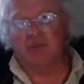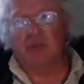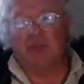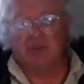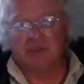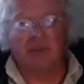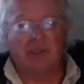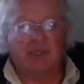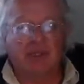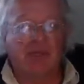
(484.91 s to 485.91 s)
ships
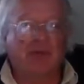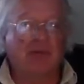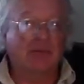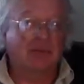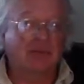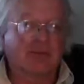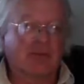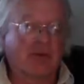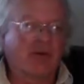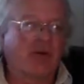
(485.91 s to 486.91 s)
that are
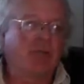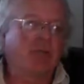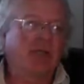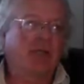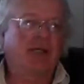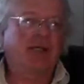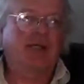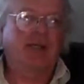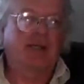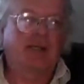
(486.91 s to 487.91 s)
off our planet
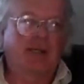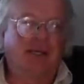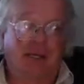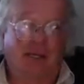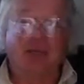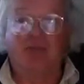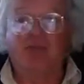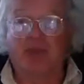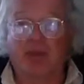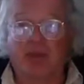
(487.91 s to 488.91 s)
and live on other